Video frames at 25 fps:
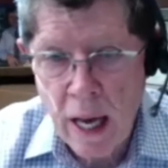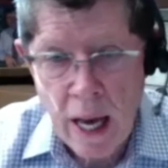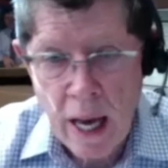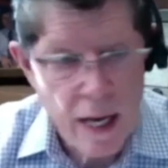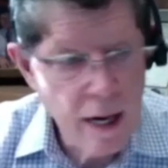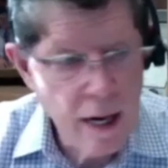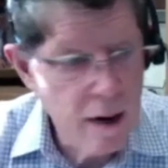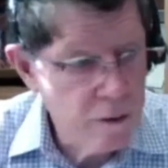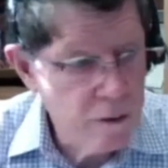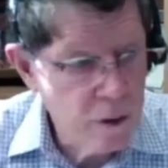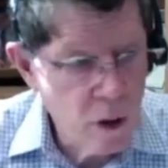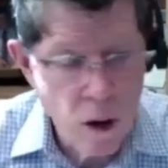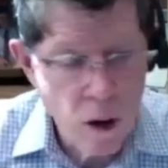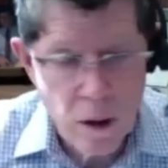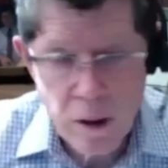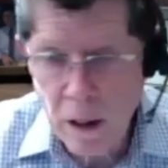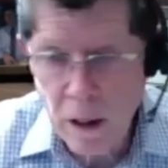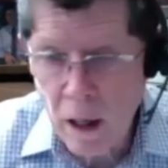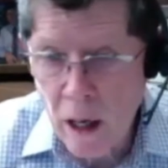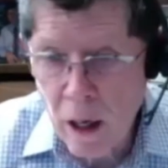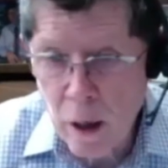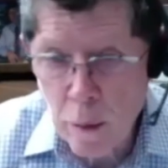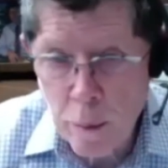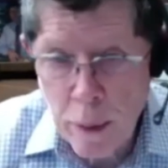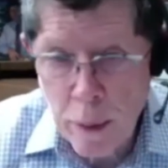And I've talked to
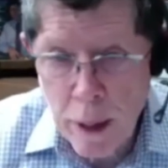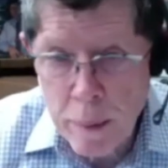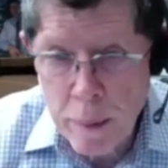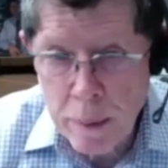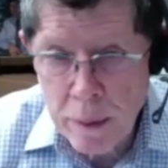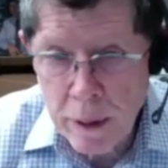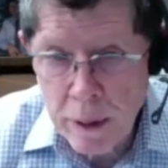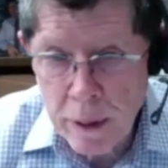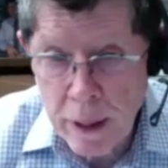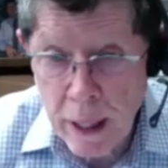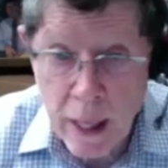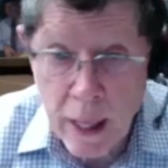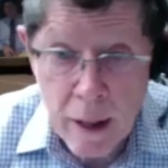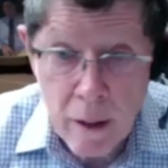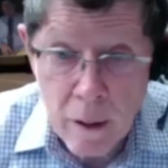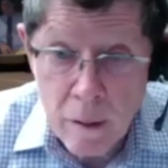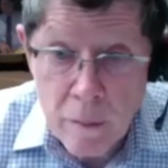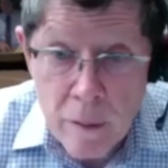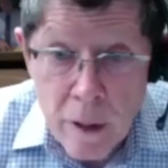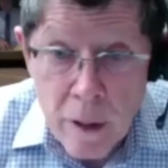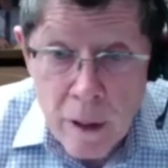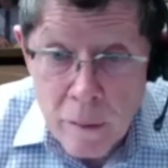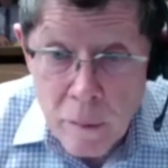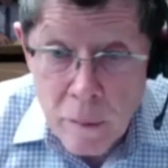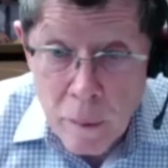100 people today,
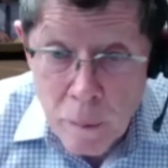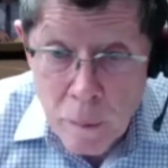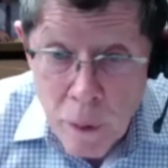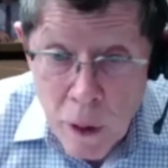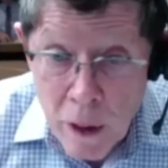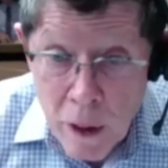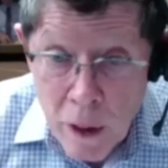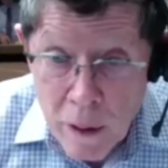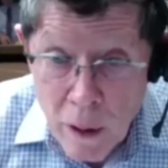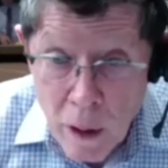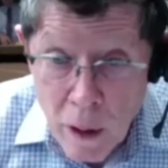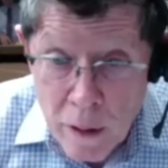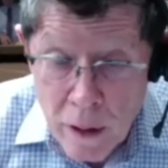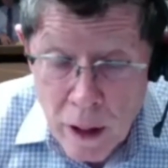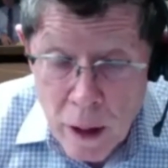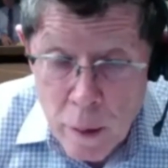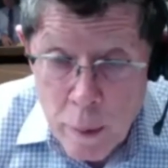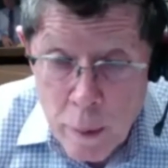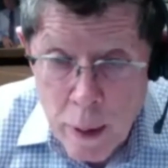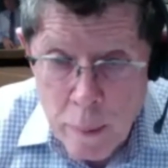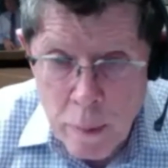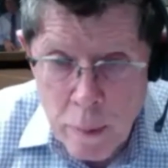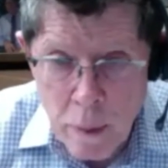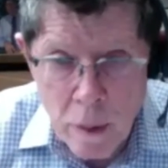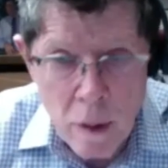or you know, I'm going to talk to 100
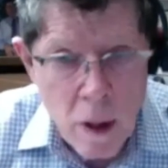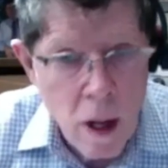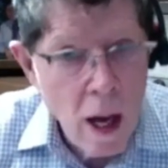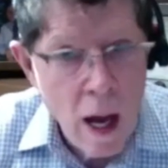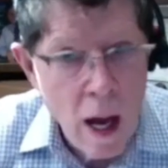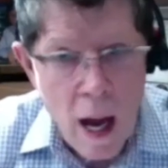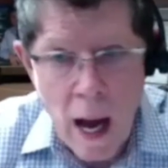people.